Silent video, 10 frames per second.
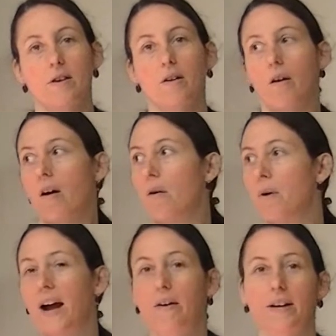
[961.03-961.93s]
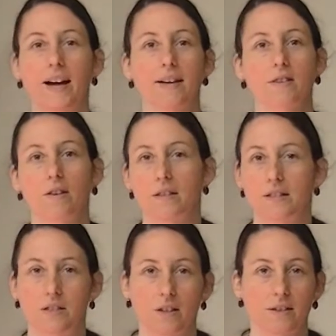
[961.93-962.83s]
go, oh wow, it has all these
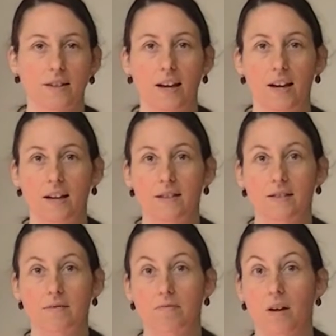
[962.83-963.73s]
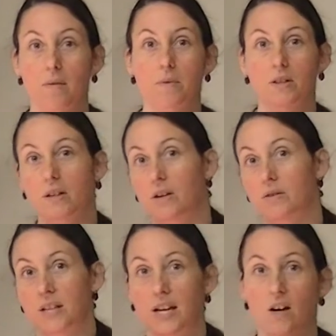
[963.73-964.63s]
good things, I'm gonna go
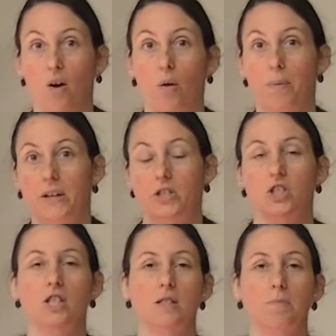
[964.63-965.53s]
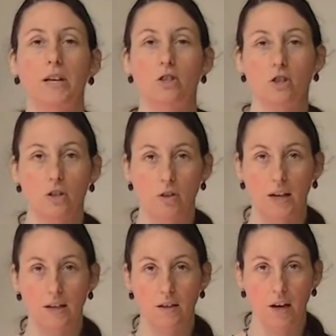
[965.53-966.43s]
take a whole bunch. Just make sure you get
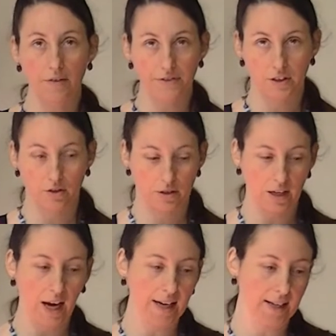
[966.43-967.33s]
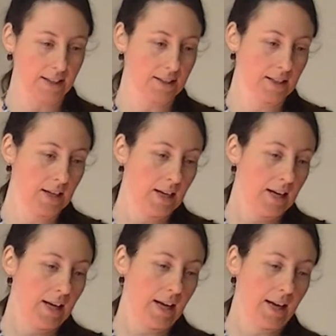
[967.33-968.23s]
enough in your diet,
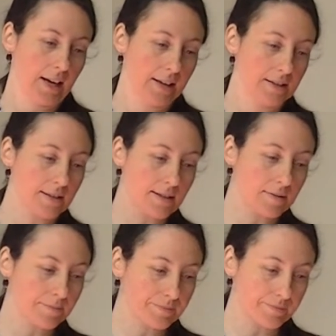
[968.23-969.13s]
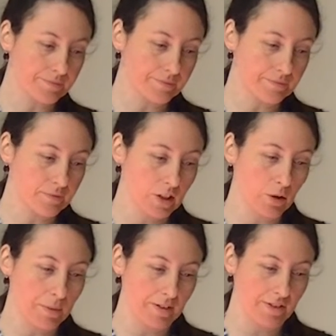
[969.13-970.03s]
and you'll
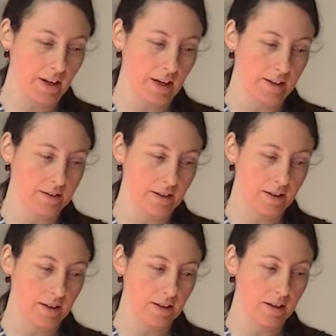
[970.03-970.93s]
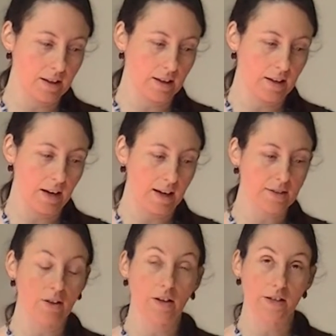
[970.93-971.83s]
be fine. As
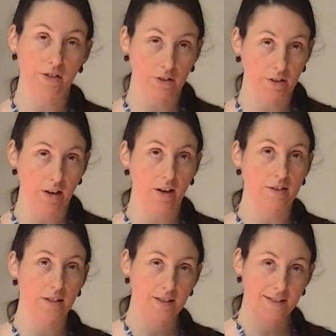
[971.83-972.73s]
long as you're not